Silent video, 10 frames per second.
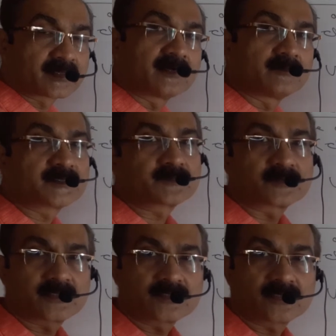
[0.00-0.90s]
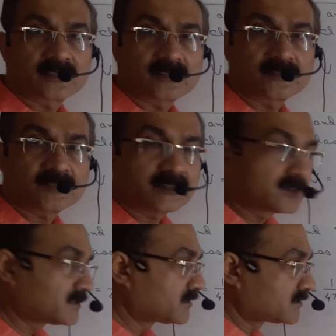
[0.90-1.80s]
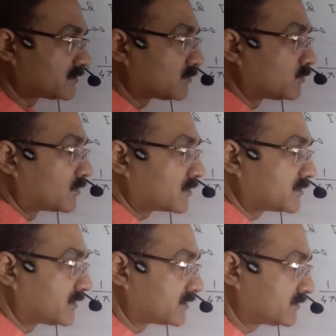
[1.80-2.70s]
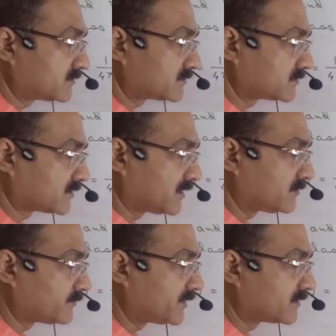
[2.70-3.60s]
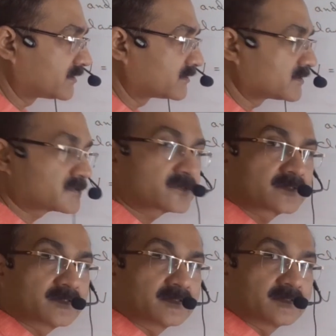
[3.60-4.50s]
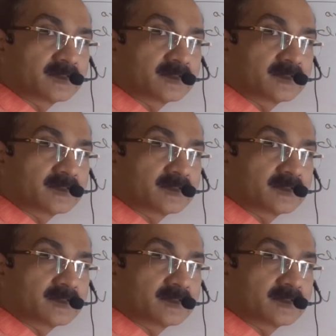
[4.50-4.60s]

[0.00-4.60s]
How much potential energy? The work done in bringing this